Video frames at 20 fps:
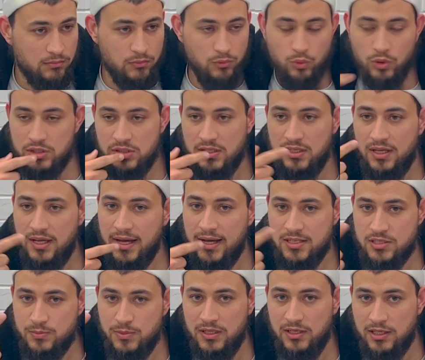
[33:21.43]
what he
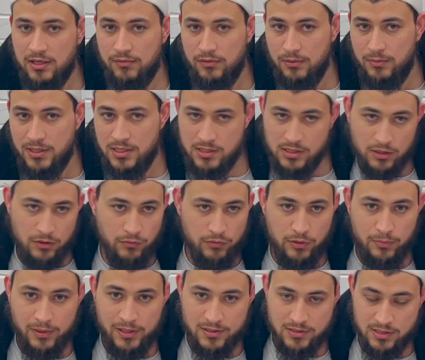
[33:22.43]
has been given basically with
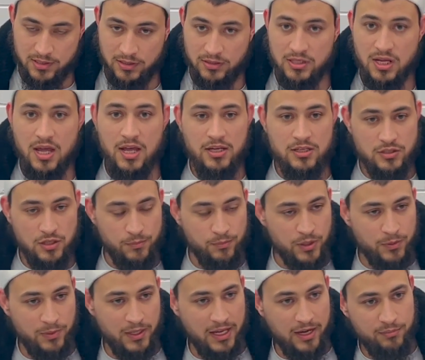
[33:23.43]
the blessing. Some
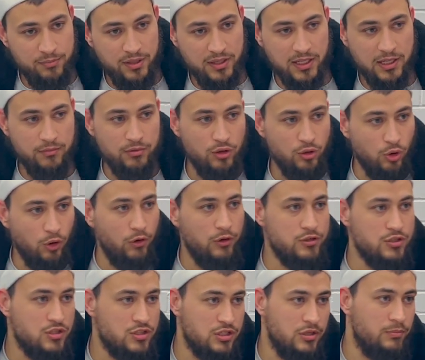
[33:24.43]
people have been given
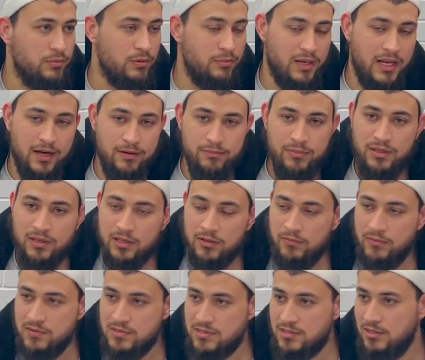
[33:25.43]
knowledge, some people have been
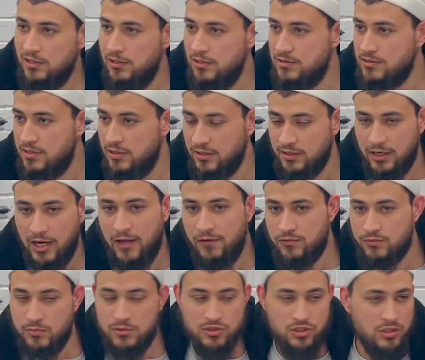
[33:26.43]
given skills and
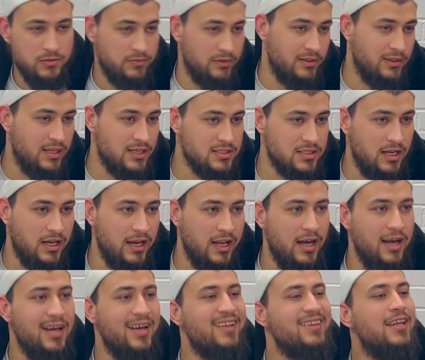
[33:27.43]
craftsmanship and things like
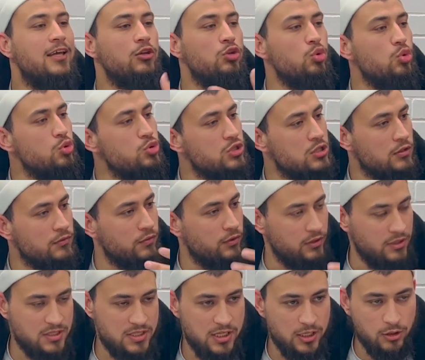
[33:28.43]
that. They use it for
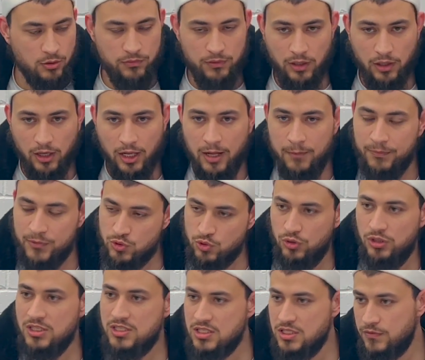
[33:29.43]
the sake of Allah. So
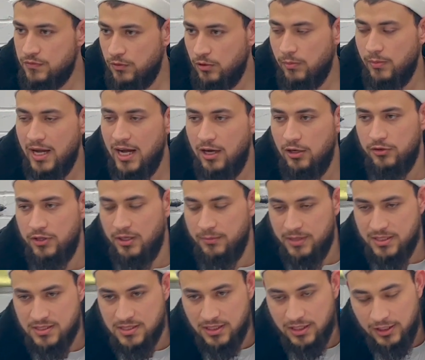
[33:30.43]
this is from a'ta
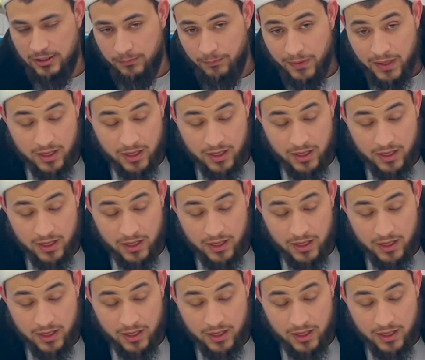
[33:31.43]
basically.